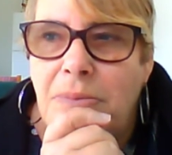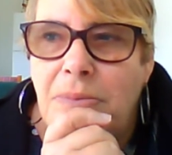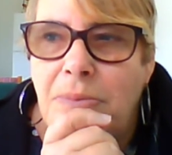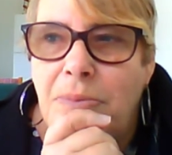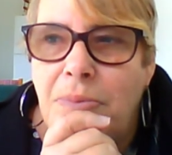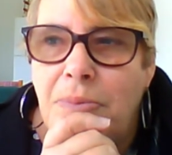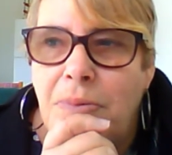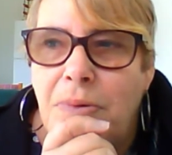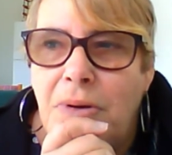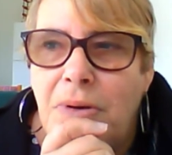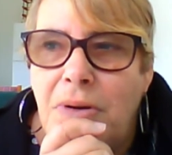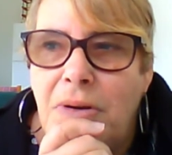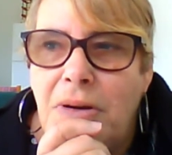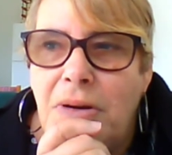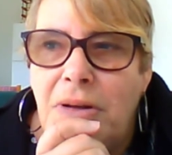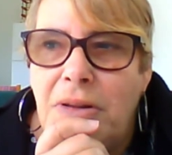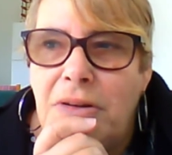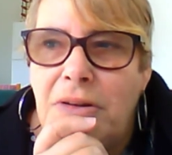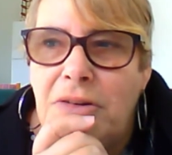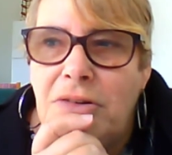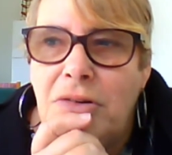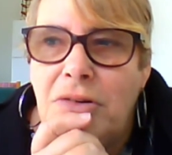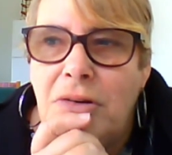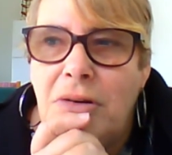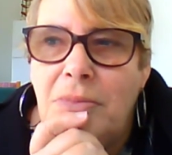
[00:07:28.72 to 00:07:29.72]
by the
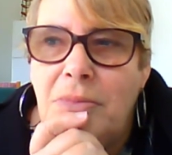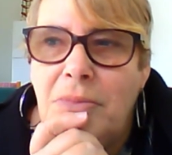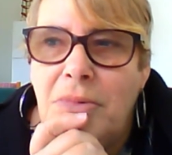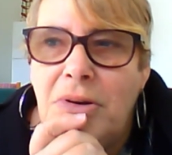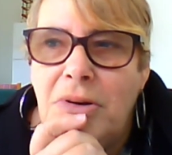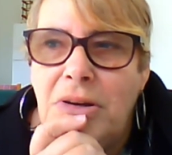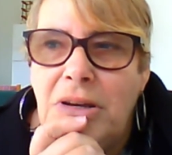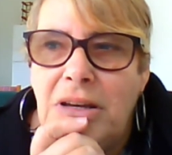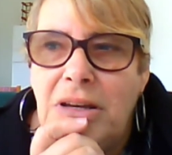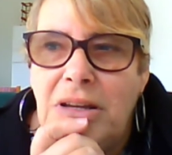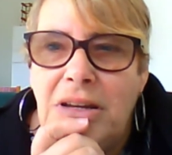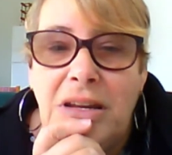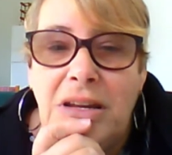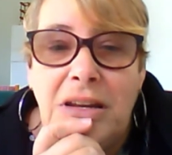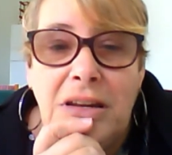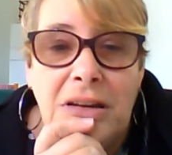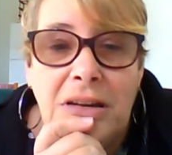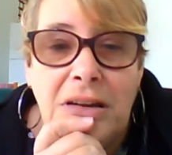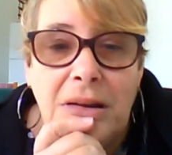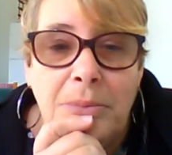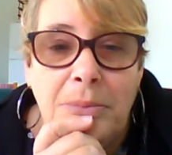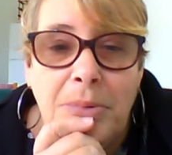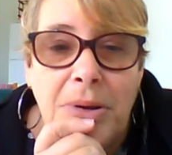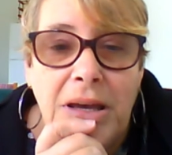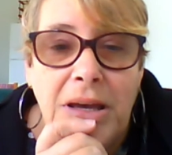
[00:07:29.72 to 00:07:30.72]
time I had ended
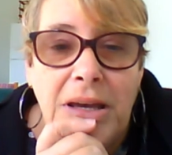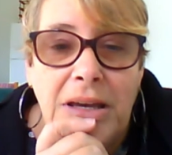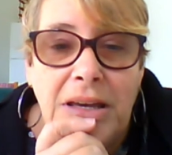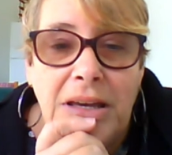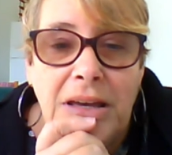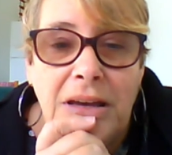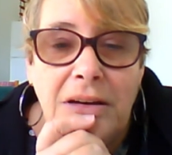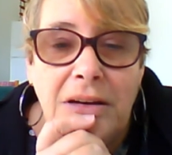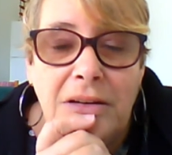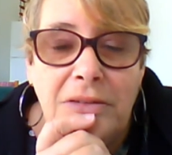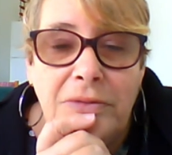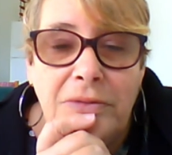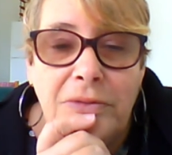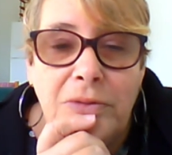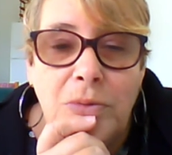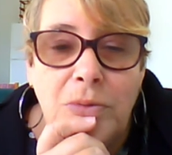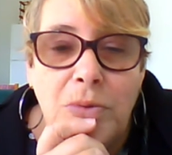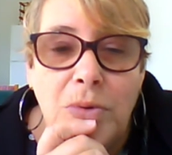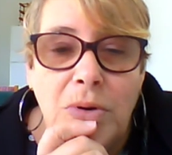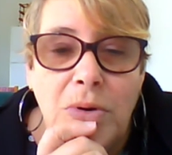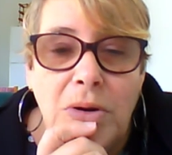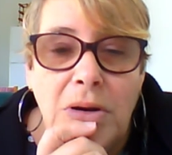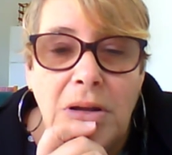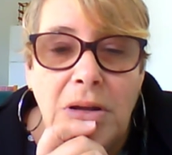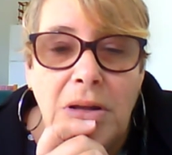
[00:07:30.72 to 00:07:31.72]
up paying out
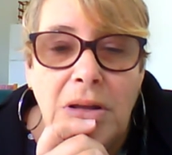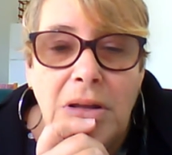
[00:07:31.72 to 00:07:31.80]
for